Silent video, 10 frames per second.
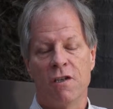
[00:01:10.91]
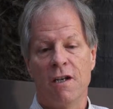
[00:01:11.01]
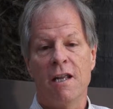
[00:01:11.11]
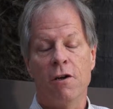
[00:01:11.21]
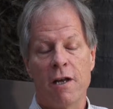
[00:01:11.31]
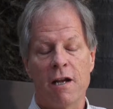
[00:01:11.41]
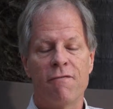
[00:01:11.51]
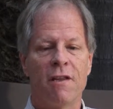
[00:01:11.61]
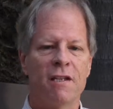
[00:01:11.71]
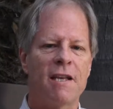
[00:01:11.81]
in Internet of
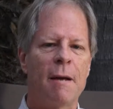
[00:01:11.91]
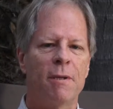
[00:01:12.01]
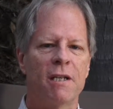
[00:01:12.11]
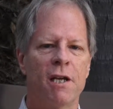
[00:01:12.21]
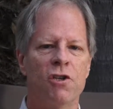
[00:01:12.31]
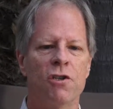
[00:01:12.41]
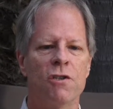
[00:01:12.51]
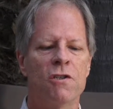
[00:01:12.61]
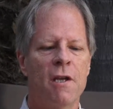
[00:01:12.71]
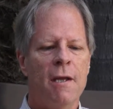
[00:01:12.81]
Things
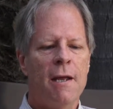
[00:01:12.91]
applications.